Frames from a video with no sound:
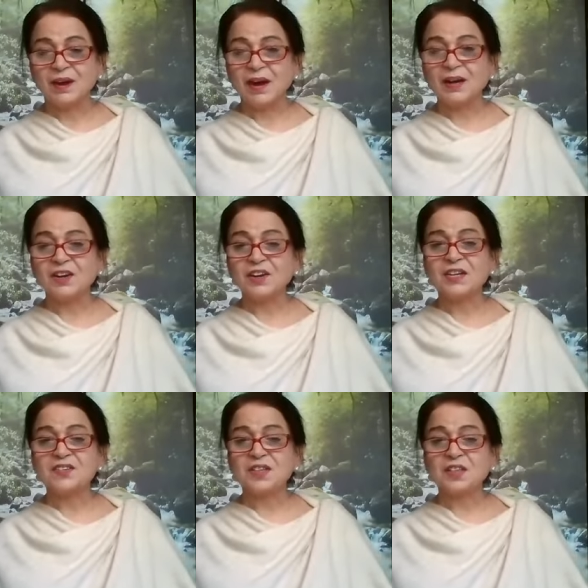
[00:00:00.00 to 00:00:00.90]

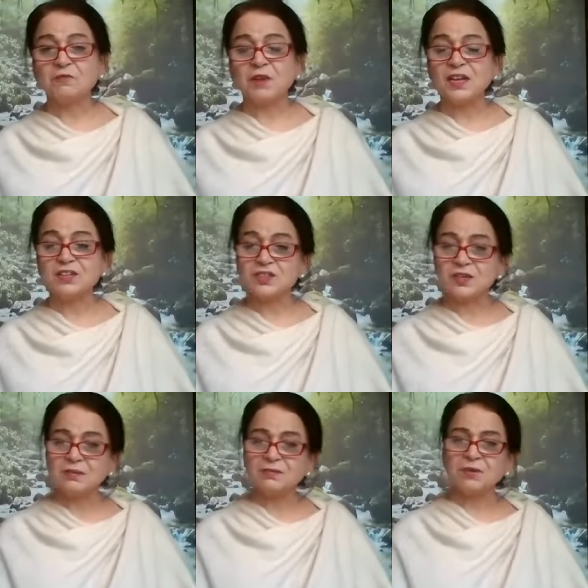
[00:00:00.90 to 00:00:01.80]
Arteries and the
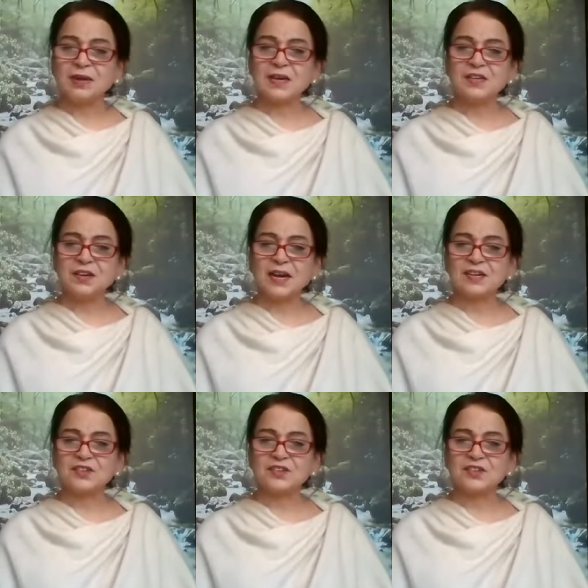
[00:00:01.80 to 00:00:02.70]
veins, we can
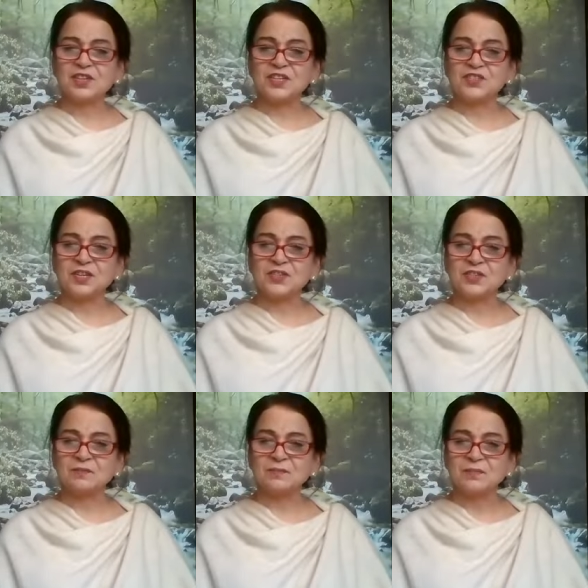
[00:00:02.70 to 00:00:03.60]
detect these
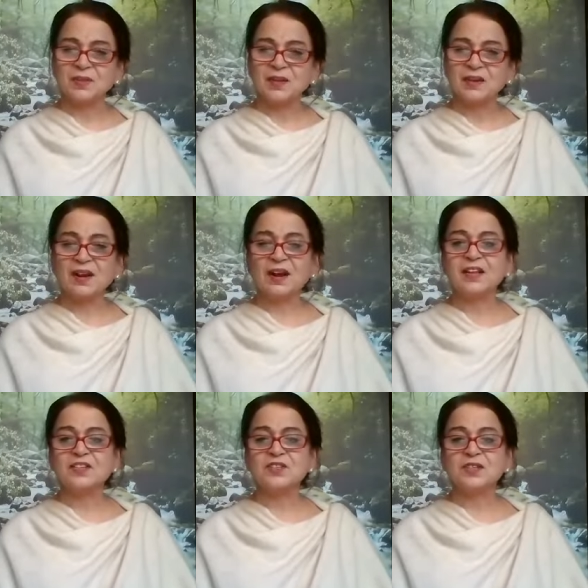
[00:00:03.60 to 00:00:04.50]
days.
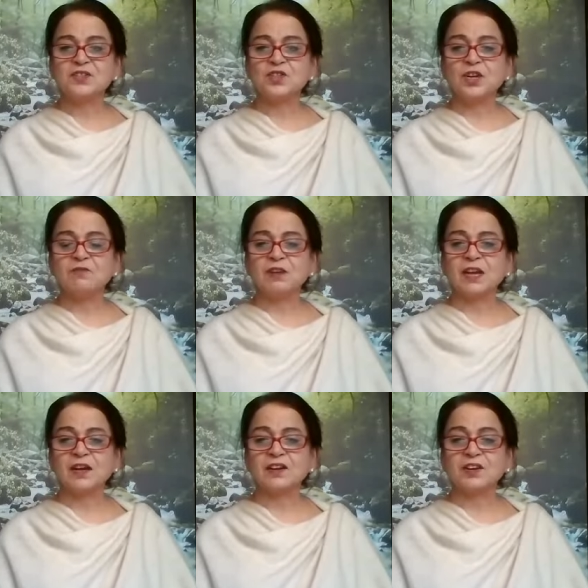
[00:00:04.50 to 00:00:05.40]
Nadis, still we
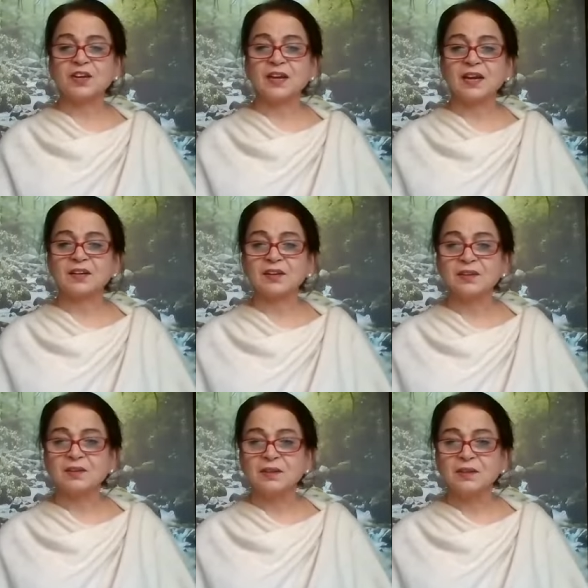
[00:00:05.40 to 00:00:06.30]
cannot detect.
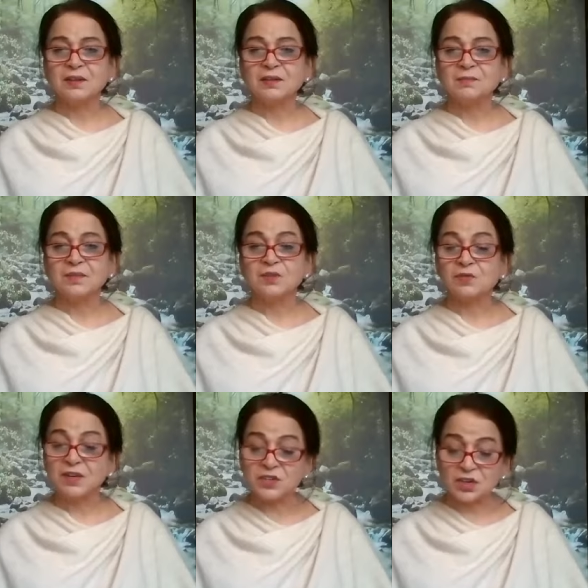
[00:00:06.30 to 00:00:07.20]
It's
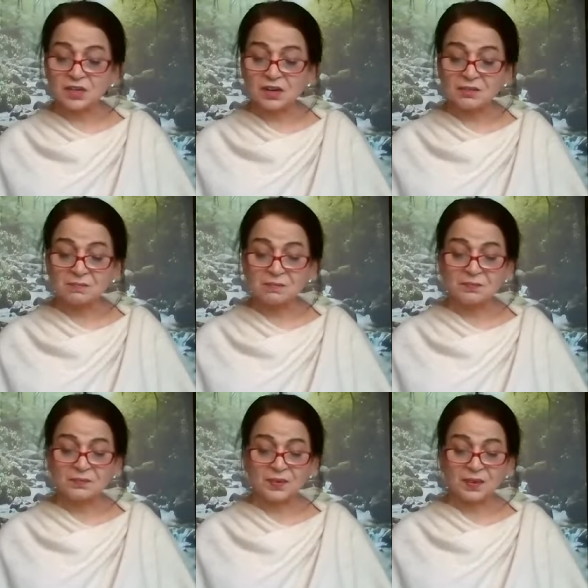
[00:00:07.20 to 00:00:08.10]
very subtle,
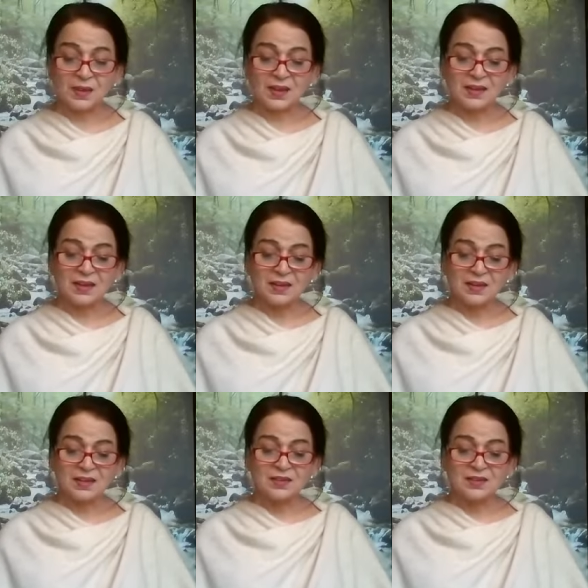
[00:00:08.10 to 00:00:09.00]
okay?
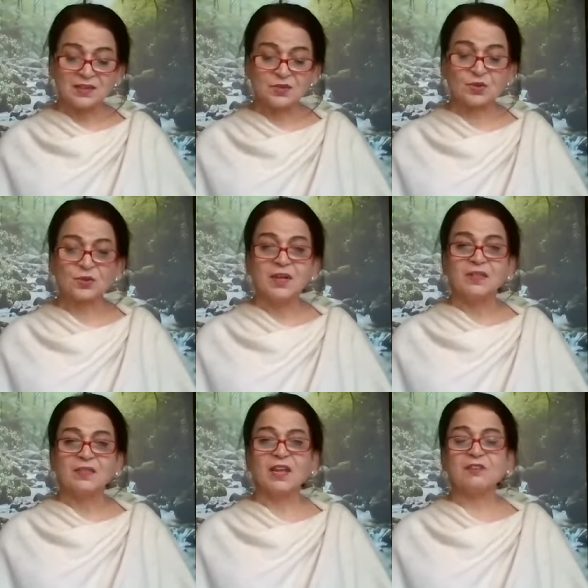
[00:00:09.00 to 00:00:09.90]
So
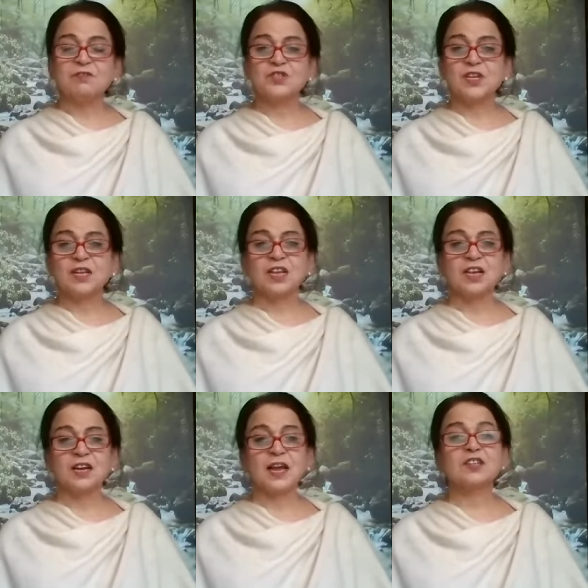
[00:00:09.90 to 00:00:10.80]
they even say
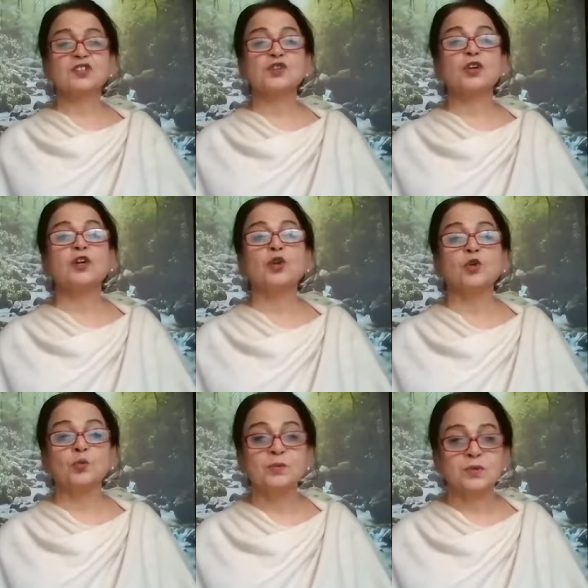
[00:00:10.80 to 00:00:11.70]
they are astral
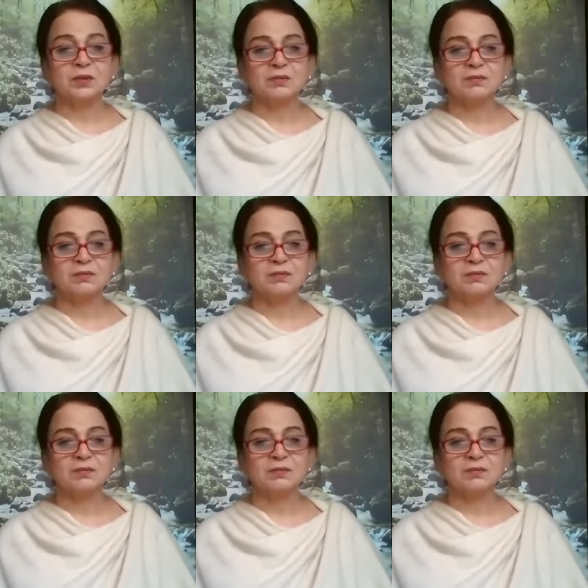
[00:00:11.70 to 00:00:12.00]
tubes.